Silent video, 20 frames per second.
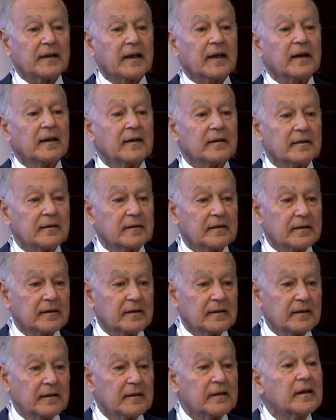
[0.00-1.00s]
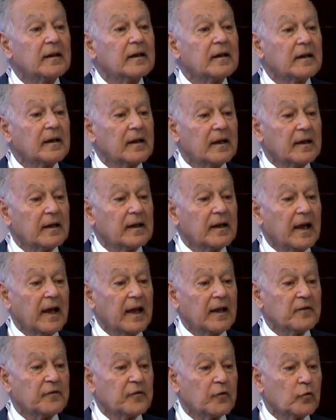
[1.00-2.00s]
book. He talked
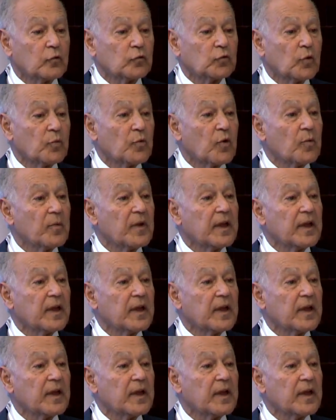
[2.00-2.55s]
about what